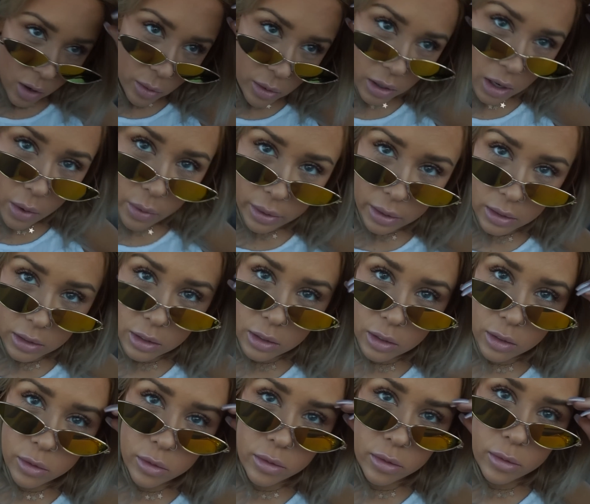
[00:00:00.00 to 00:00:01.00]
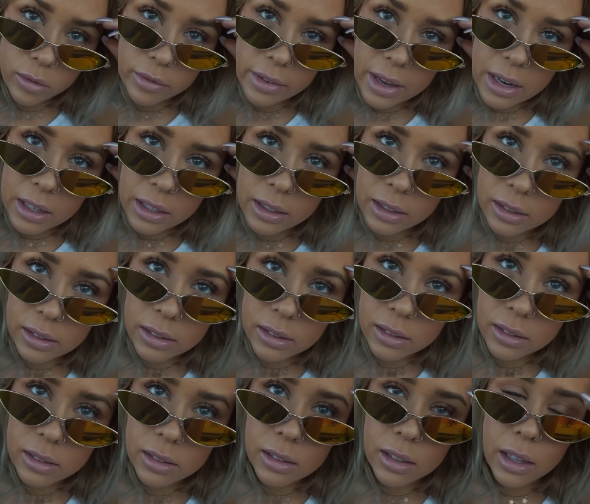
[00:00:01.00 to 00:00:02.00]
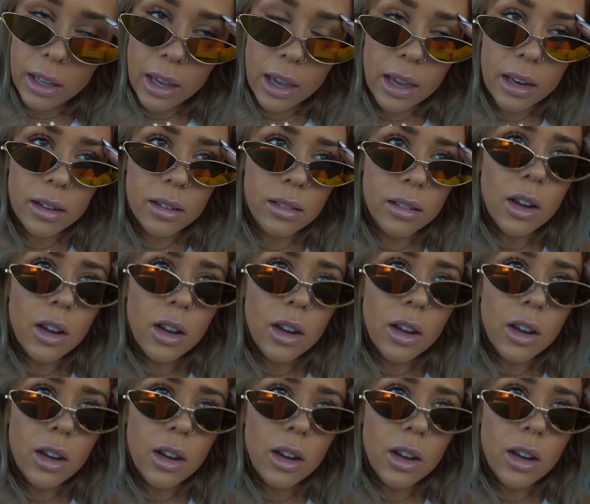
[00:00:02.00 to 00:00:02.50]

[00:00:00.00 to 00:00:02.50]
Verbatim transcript: We're going to Venice again.